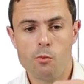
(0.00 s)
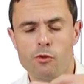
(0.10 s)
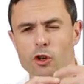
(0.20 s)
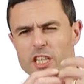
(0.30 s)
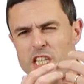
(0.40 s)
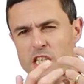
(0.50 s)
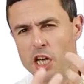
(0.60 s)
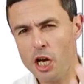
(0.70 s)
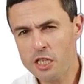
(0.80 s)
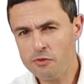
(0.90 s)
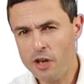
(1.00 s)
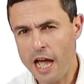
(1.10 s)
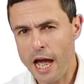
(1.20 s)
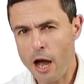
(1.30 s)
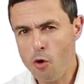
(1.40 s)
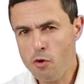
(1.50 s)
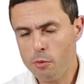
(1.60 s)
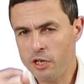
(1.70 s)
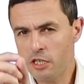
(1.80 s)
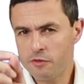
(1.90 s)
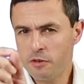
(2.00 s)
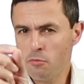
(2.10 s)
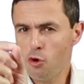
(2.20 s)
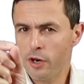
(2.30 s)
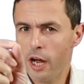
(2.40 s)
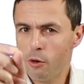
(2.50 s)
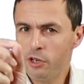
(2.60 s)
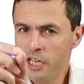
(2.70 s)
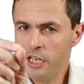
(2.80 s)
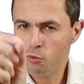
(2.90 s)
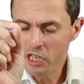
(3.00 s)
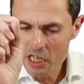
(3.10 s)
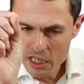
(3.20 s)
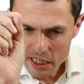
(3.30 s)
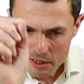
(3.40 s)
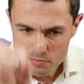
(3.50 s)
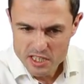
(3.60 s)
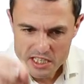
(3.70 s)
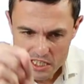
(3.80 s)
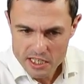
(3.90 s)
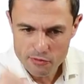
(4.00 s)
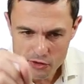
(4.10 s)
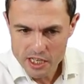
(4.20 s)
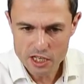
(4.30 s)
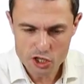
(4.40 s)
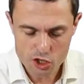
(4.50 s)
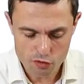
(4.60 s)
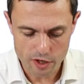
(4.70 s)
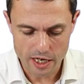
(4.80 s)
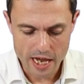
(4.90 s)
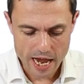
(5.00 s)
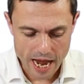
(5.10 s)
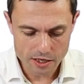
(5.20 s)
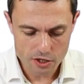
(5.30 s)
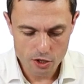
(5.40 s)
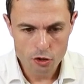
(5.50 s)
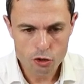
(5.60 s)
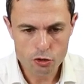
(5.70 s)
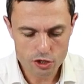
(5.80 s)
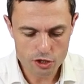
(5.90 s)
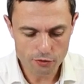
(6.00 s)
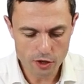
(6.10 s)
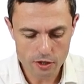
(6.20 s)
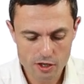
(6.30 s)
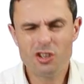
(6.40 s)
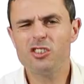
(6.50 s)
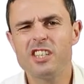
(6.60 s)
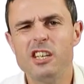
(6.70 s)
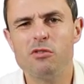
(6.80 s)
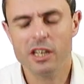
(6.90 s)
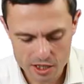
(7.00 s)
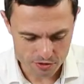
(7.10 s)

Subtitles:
we've got the start of a how, and we need something more now. We need a specific injury and could suffer, not just injury.